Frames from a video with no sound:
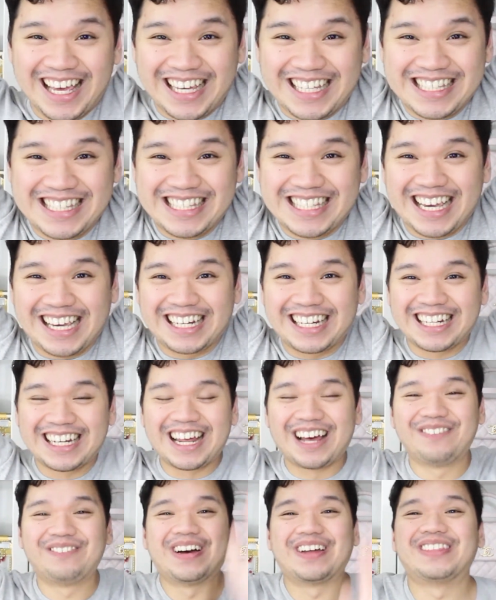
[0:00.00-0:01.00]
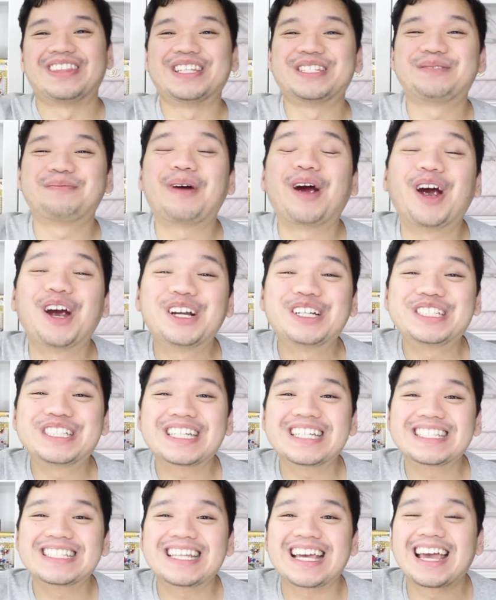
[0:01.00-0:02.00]
excited about this
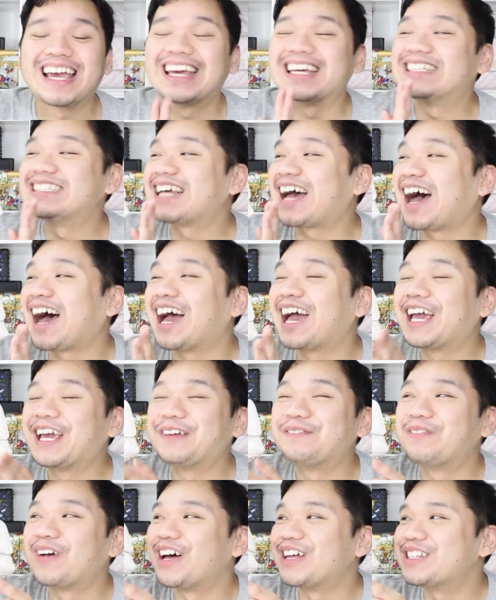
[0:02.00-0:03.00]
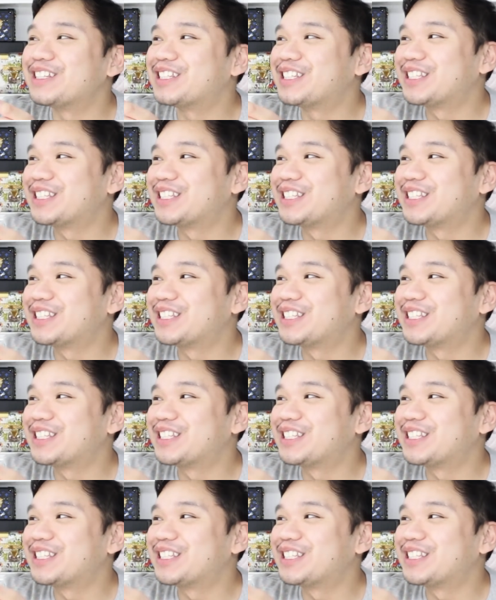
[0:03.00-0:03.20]
purchase, and I'm